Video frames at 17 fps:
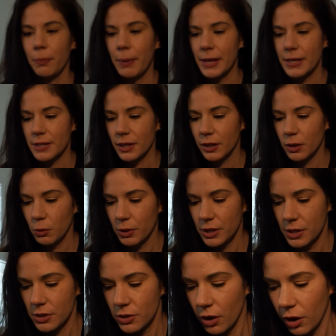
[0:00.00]
basically what
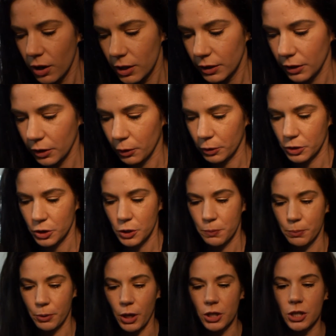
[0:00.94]
these are little
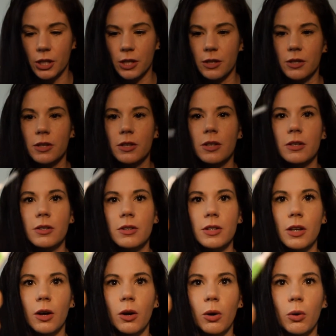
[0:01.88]
just brushes.
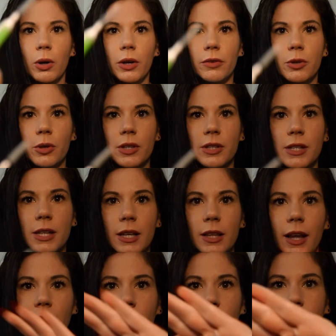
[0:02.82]
So if you can see
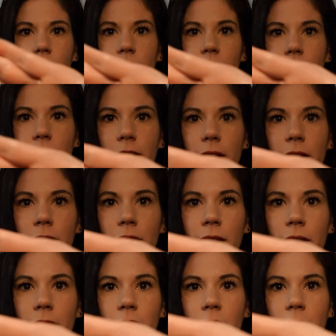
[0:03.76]
that,
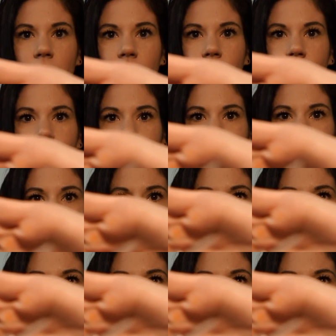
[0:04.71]
I don't